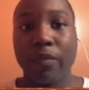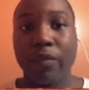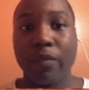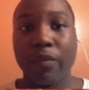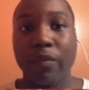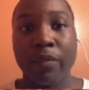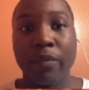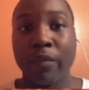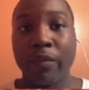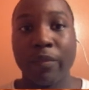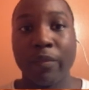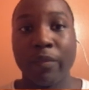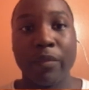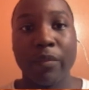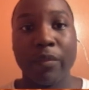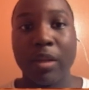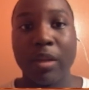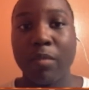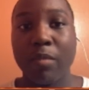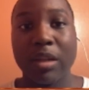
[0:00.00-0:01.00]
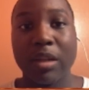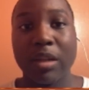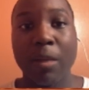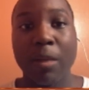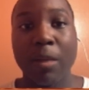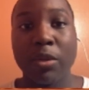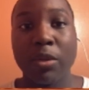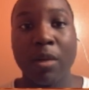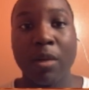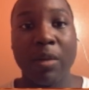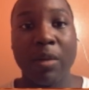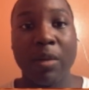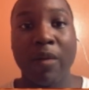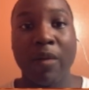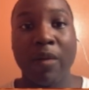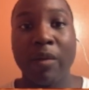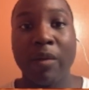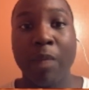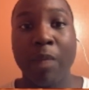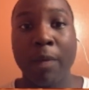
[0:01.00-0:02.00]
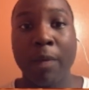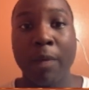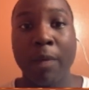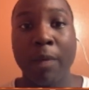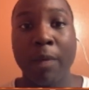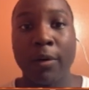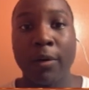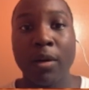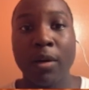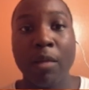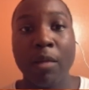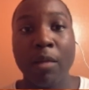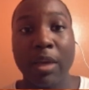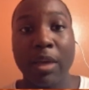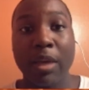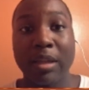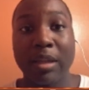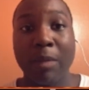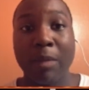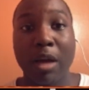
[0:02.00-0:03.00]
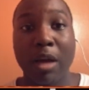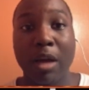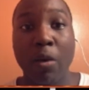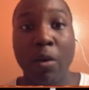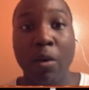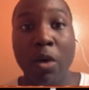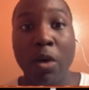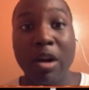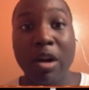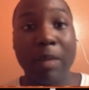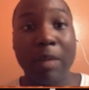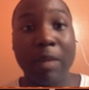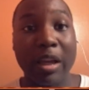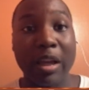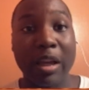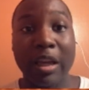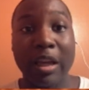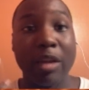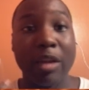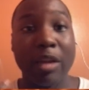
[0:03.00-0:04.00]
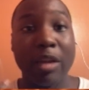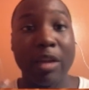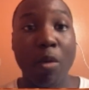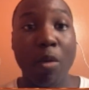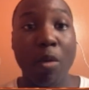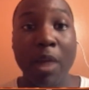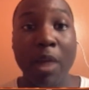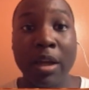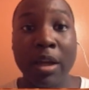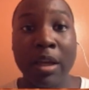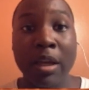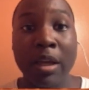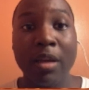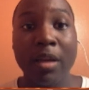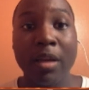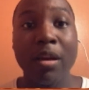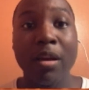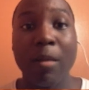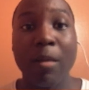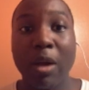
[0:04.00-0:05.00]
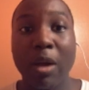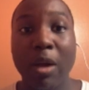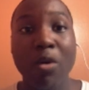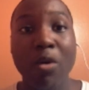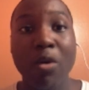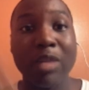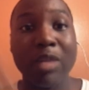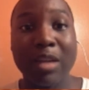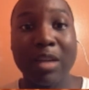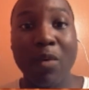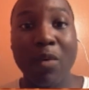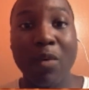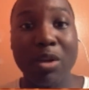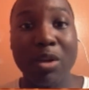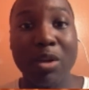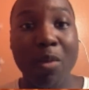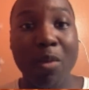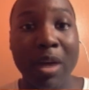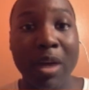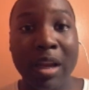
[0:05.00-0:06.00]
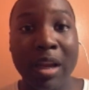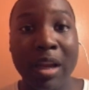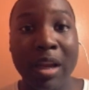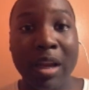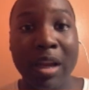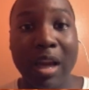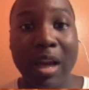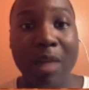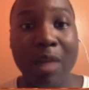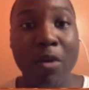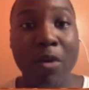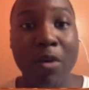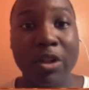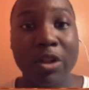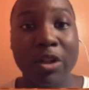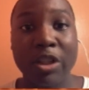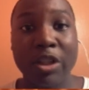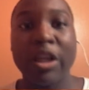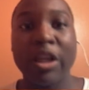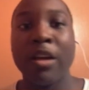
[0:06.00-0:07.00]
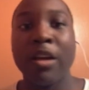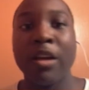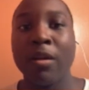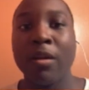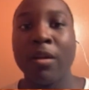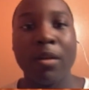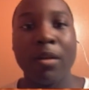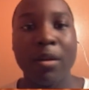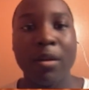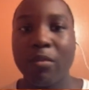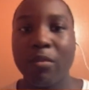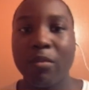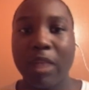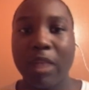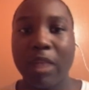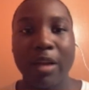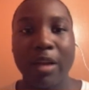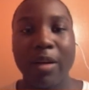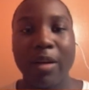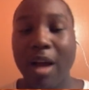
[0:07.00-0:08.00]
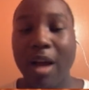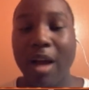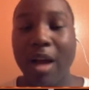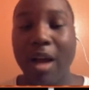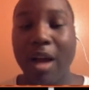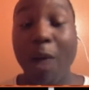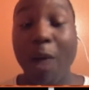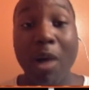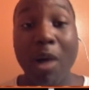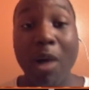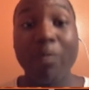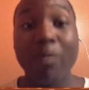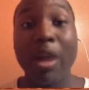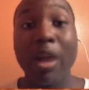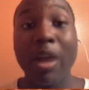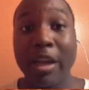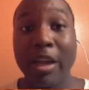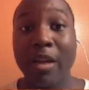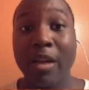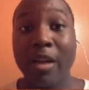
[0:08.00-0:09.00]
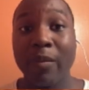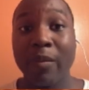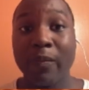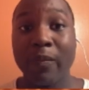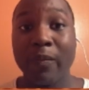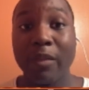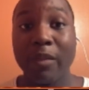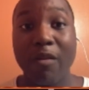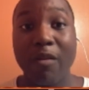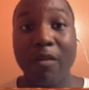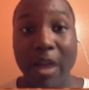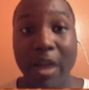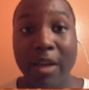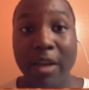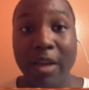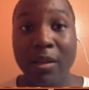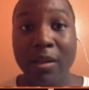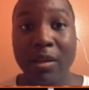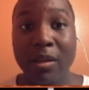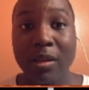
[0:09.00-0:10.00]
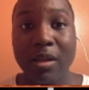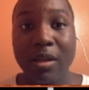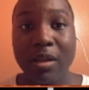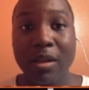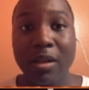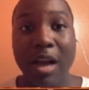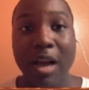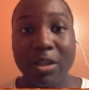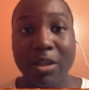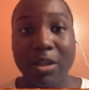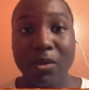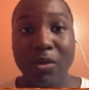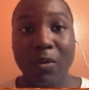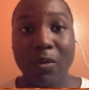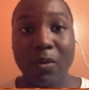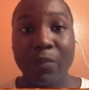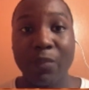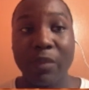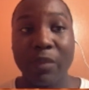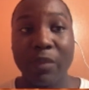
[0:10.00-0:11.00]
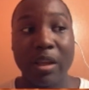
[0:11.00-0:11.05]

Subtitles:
my summer's going to be very bummer. Because I'm not going to work. I'm not going to get no money. I'm like, who doesn't want no money? Like, come on, cha-ching. Like, I want money. All right? I do.